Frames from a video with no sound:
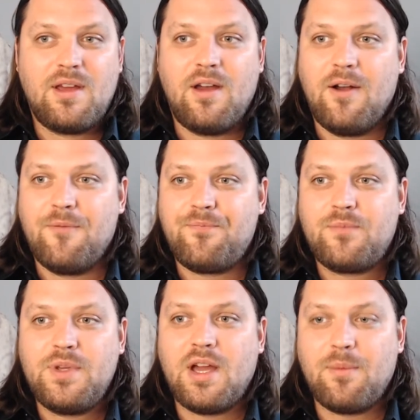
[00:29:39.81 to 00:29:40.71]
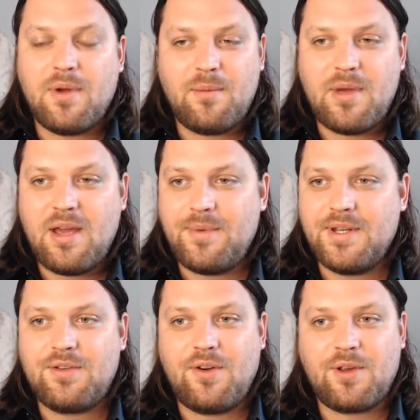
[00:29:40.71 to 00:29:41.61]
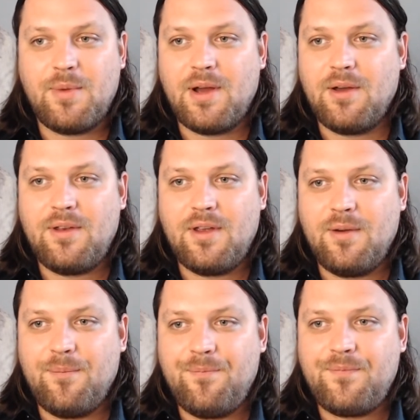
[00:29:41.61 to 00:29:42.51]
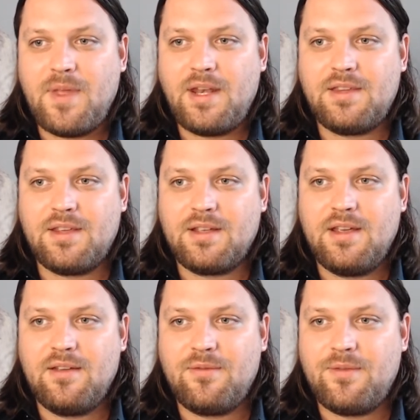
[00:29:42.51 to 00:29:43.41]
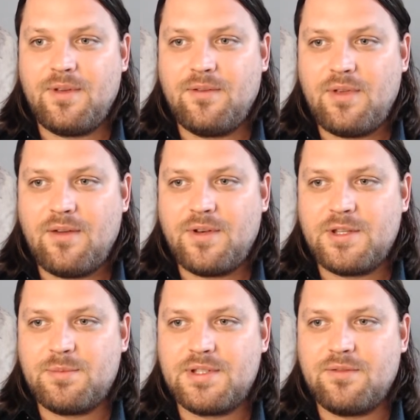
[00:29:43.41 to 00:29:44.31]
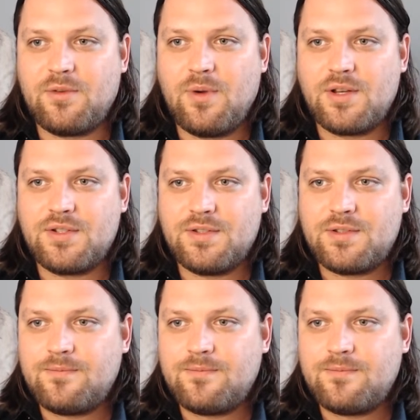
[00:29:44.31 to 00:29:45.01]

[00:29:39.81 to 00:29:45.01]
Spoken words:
But yeah, I'm happy to talk about anything if you have any specific questions.